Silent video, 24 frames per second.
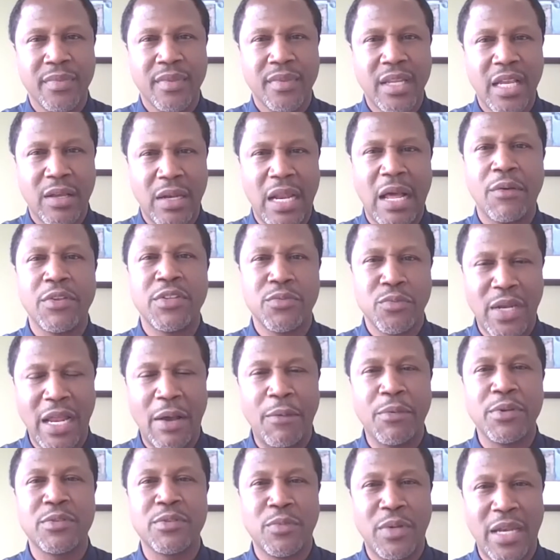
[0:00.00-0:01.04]
Like
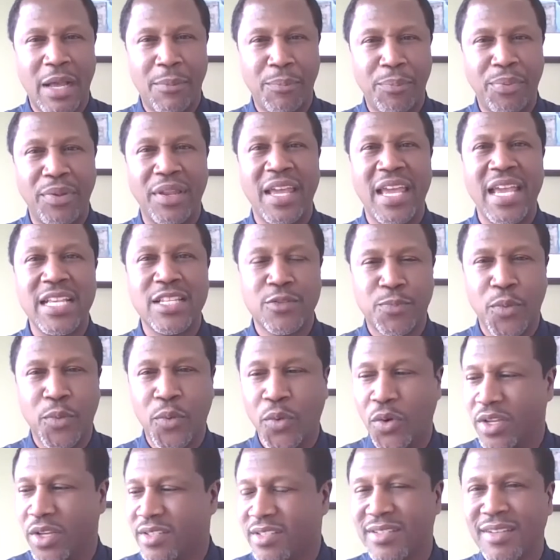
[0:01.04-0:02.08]
when I played
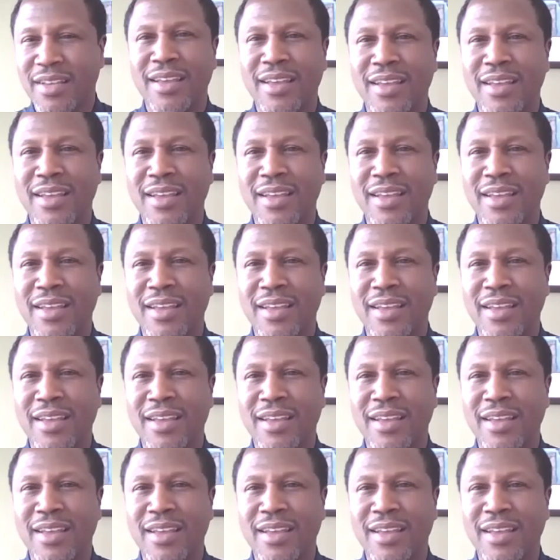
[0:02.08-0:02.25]
sports,